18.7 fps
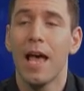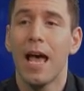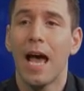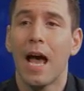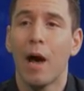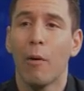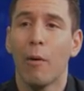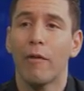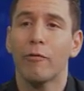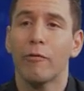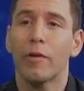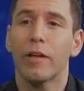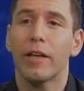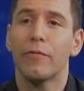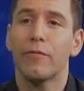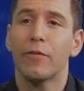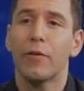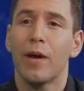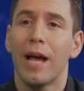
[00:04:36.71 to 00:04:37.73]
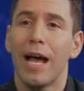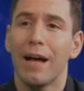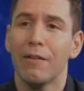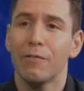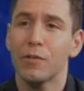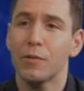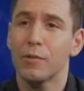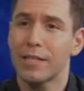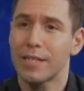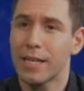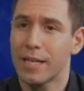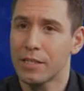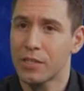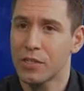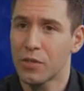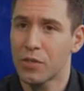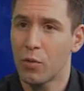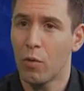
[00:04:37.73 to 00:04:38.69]
However, if you have to
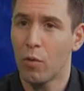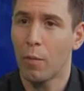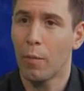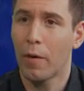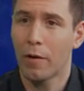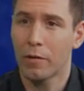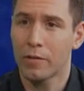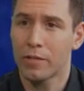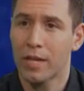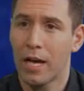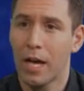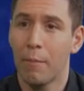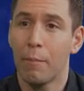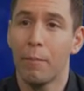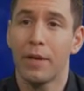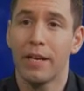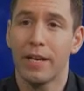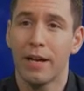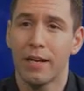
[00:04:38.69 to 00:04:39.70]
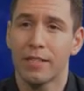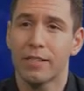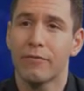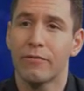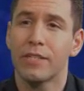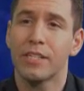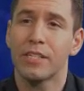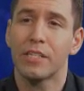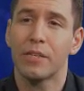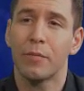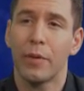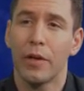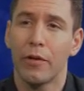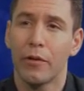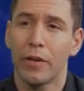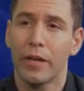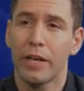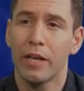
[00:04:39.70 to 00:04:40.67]
attend school part-time because of a
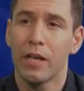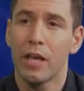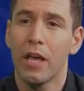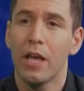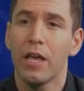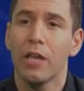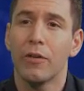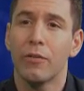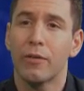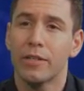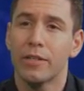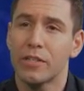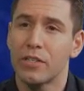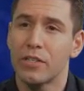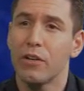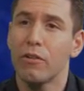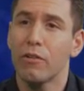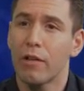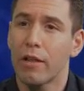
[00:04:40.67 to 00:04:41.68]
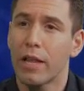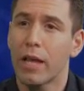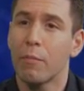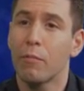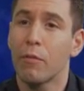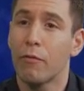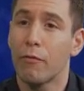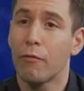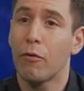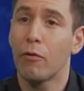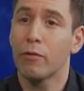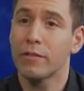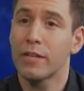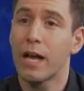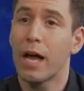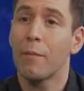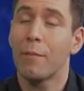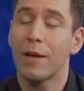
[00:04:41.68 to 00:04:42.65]
disability, you can still claim the
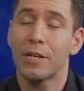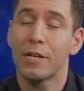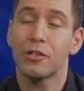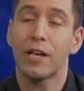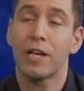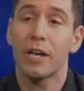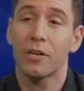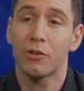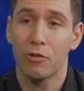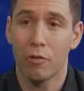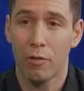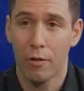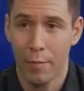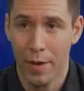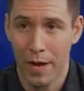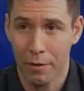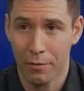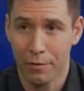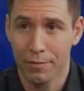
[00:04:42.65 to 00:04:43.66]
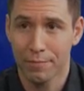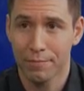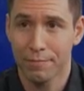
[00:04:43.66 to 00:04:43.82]
full-time educational amount.